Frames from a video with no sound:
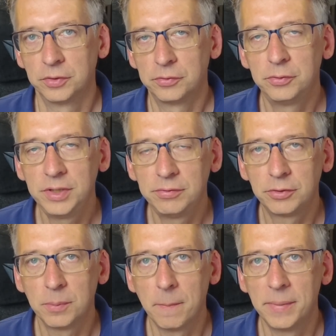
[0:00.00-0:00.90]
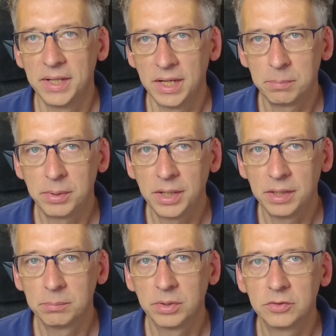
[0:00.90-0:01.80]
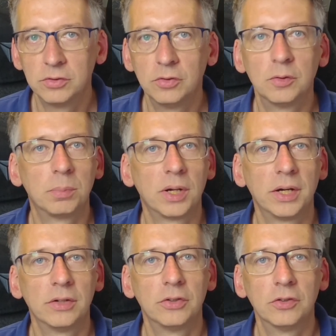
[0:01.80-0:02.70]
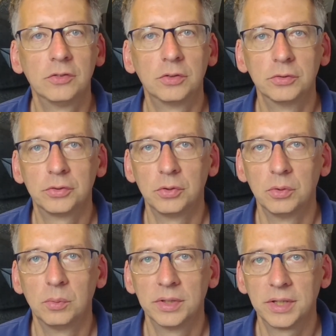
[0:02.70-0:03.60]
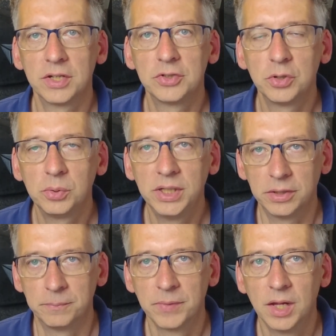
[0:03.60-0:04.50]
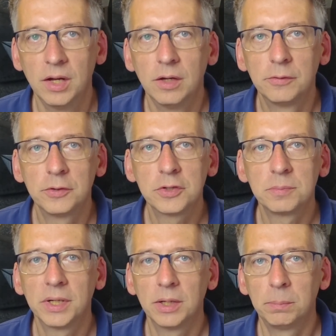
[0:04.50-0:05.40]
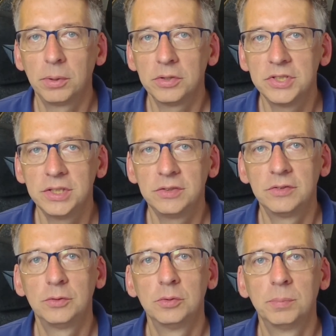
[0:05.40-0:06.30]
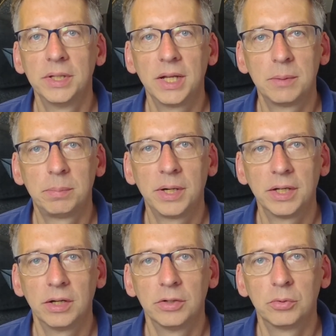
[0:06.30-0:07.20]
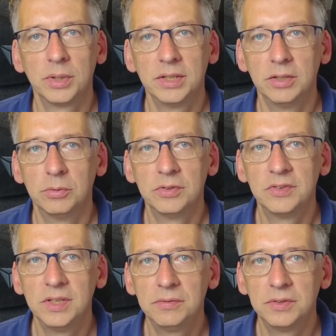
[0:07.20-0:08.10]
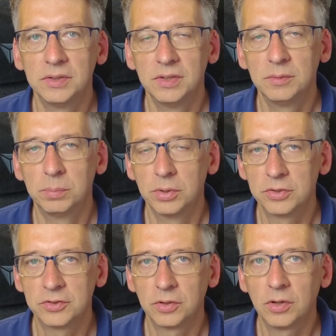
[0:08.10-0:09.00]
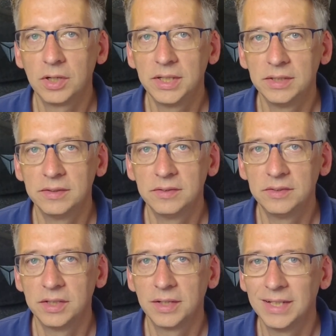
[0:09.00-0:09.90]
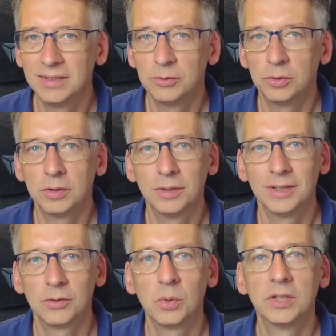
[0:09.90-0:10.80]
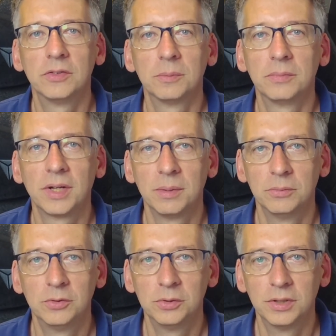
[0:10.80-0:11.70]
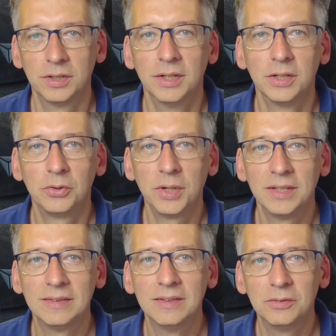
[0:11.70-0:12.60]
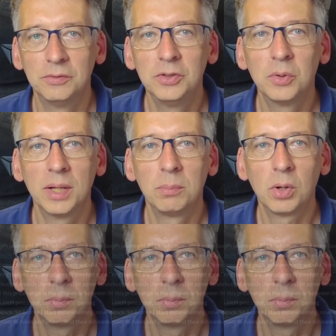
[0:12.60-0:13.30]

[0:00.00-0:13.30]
free from BananaPi, but the supplier doesn't control what I show here. First, my apologies to BananaPi. I already received these boards early this year and it took quite some time to create this video and blog